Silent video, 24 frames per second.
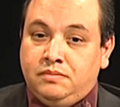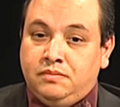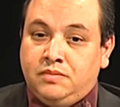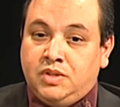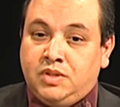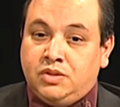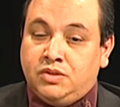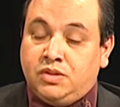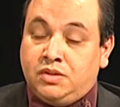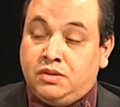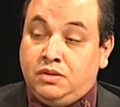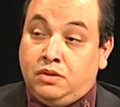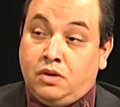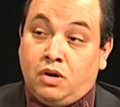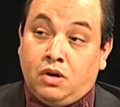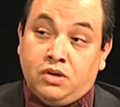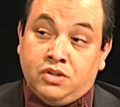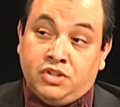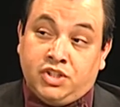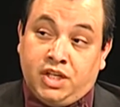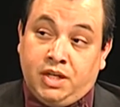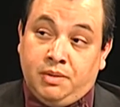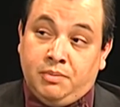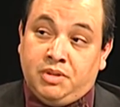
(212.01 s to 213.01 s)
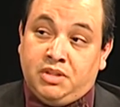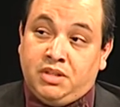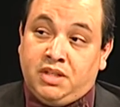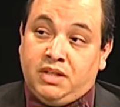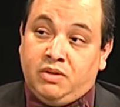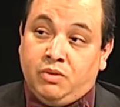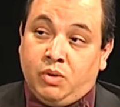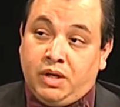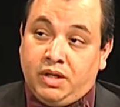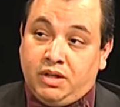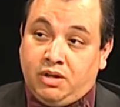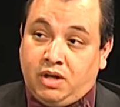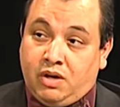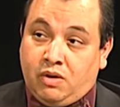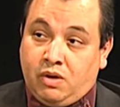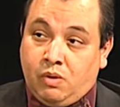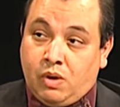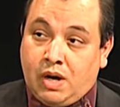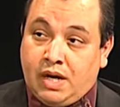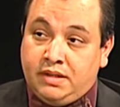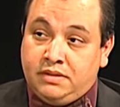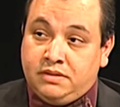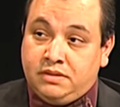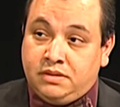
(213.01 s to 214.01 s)
there's a large immigrant
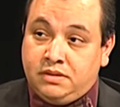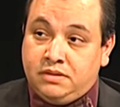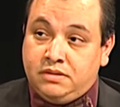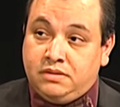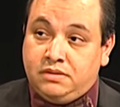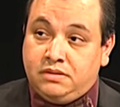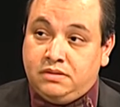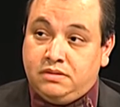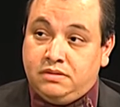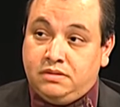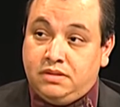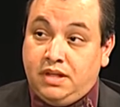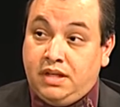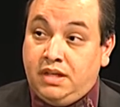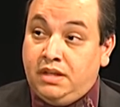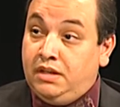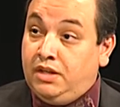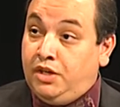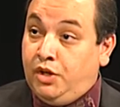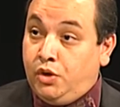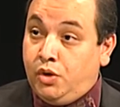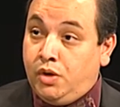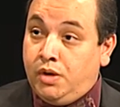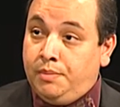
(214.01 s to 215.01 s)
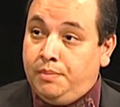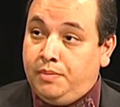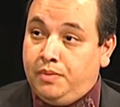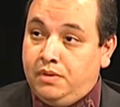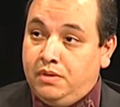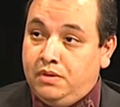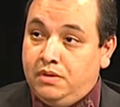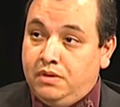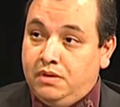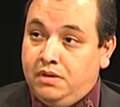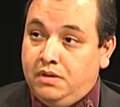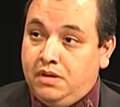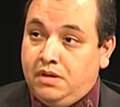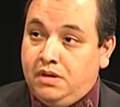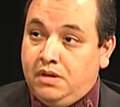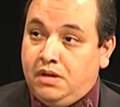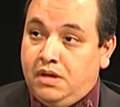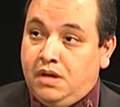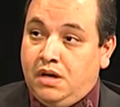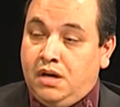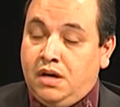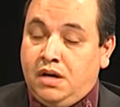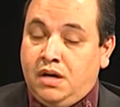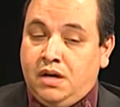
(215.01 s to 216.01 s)
crisis in Europe
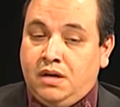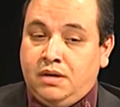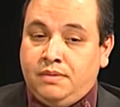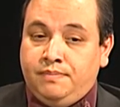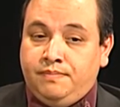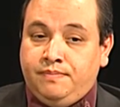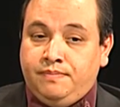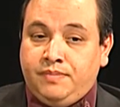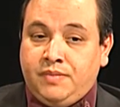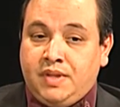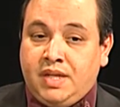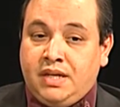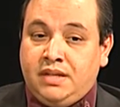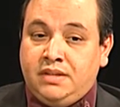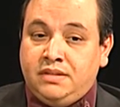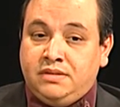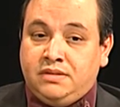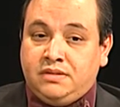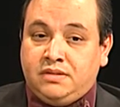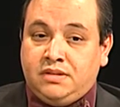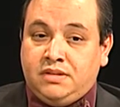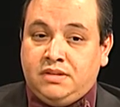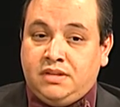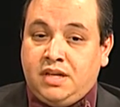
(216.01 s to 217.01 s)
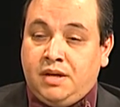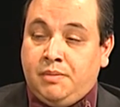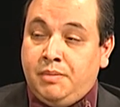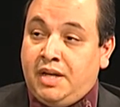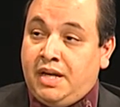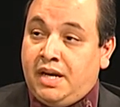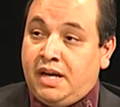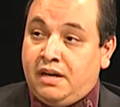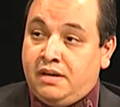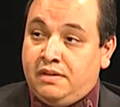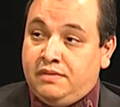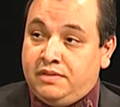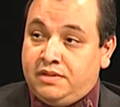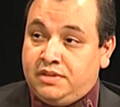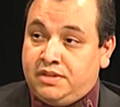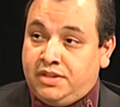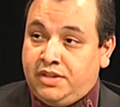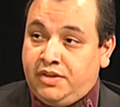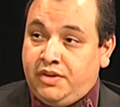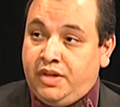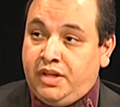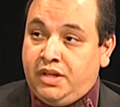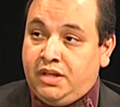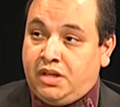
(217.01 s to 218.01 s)
right. uh, that is coming out of the
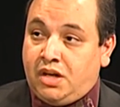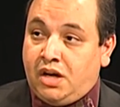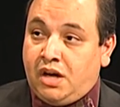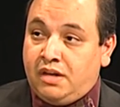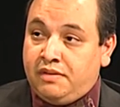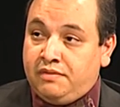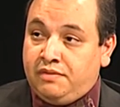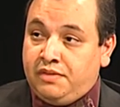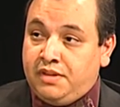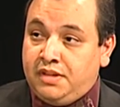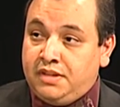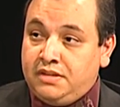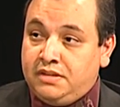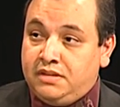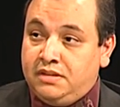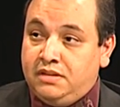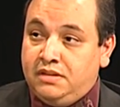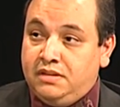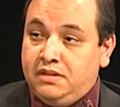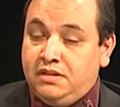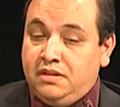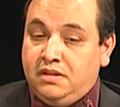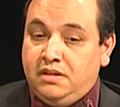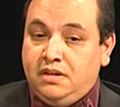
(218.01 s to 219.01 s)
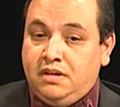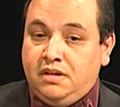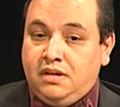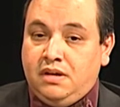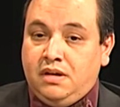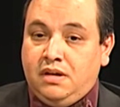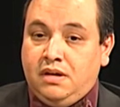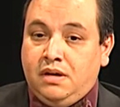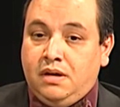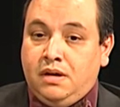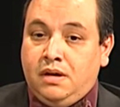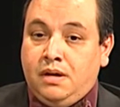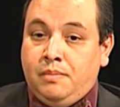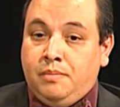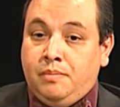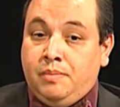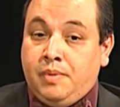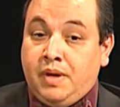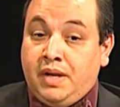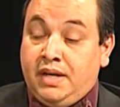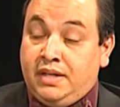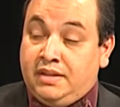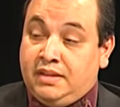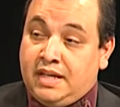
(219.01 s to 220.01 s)
Syrian conflict.
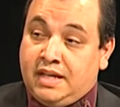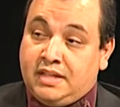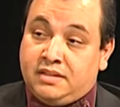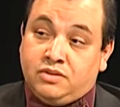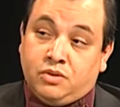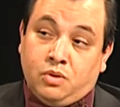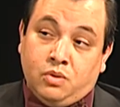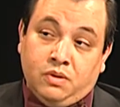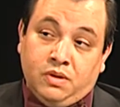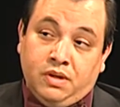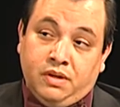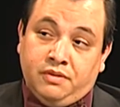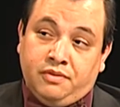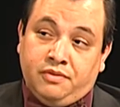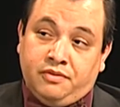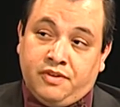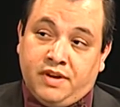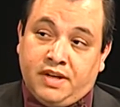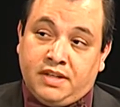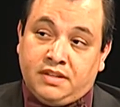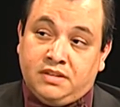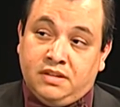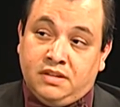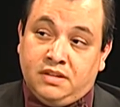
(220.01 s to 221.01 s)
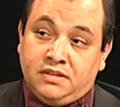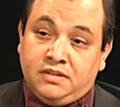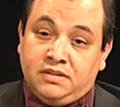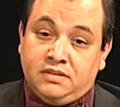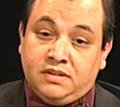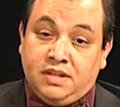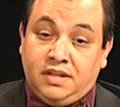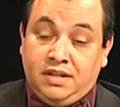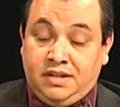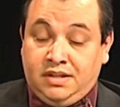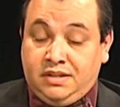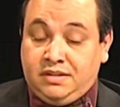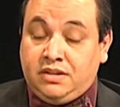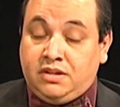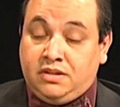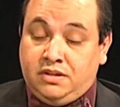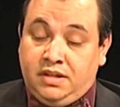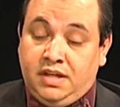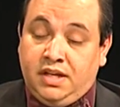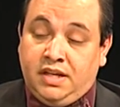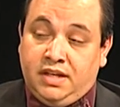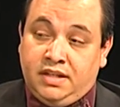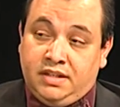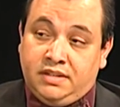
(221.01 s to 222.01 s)
But that's going to affect us, and it,
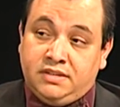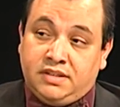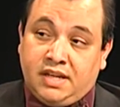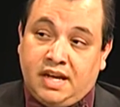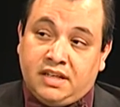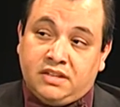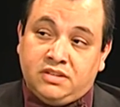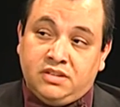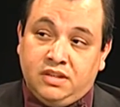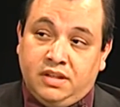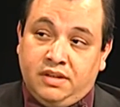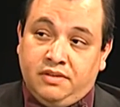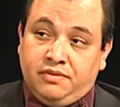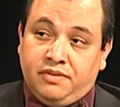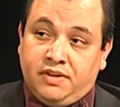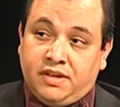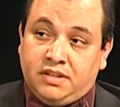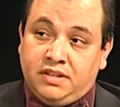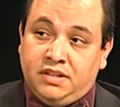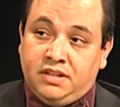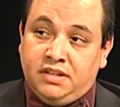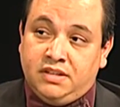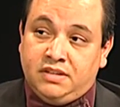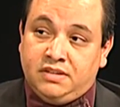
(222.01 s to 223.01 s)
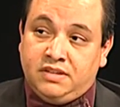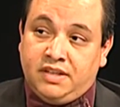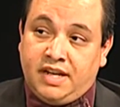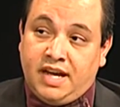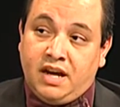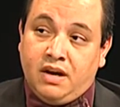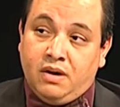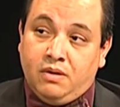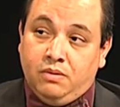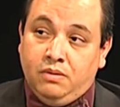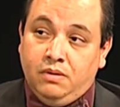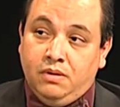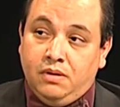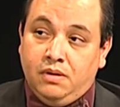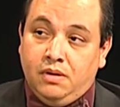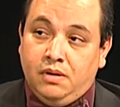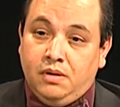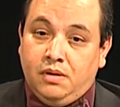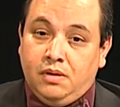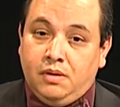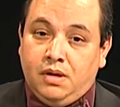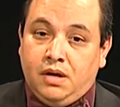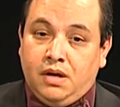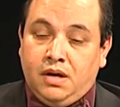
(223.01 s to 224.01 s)
it is actually affecting us now.
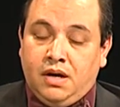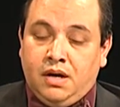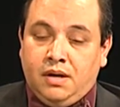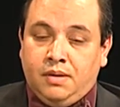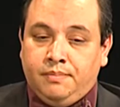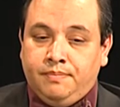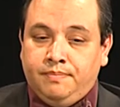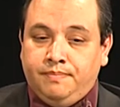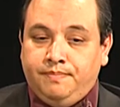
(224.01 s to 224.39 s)
Uh,